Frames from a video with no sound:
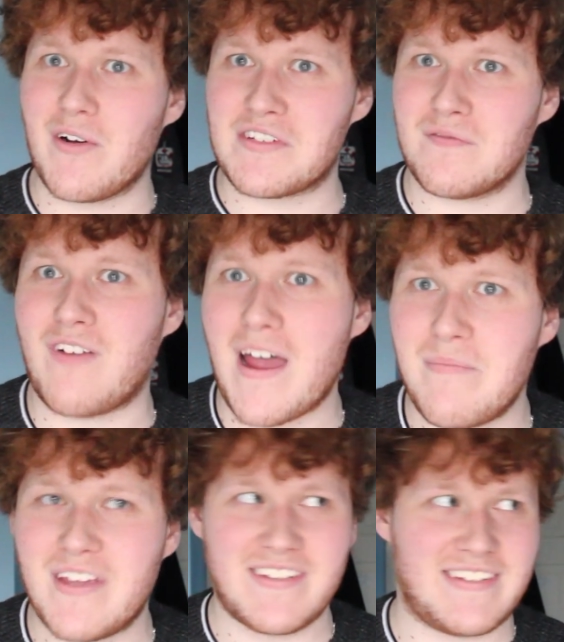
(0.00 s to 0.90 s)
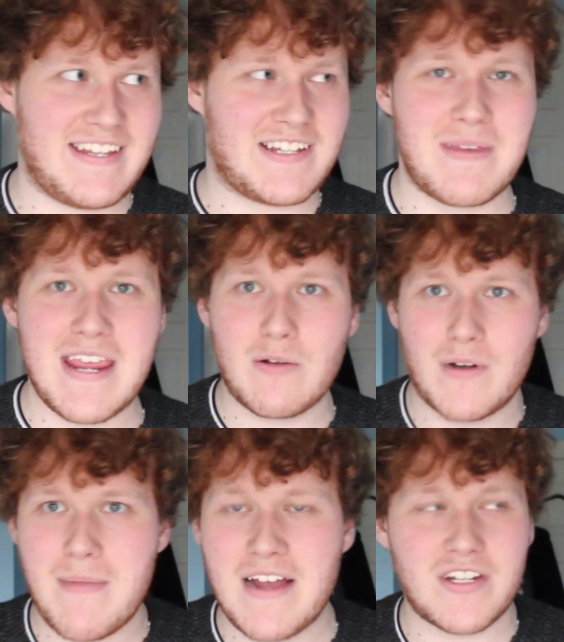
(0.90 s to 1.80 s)
awesome fight because it's going to be
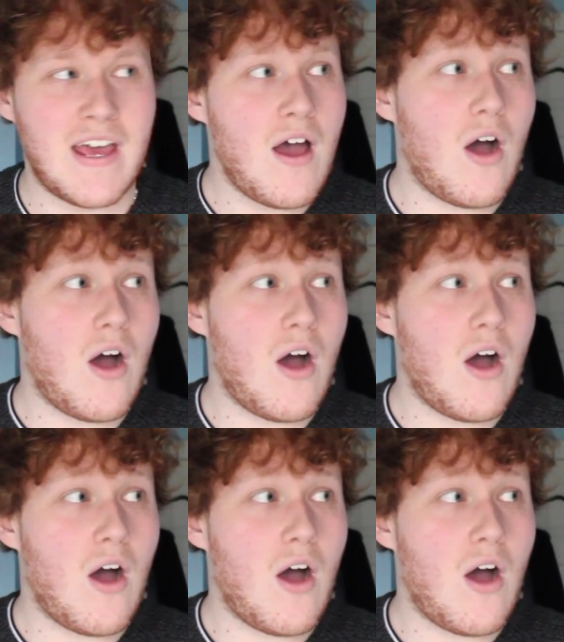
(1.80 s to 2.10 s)
equally matched.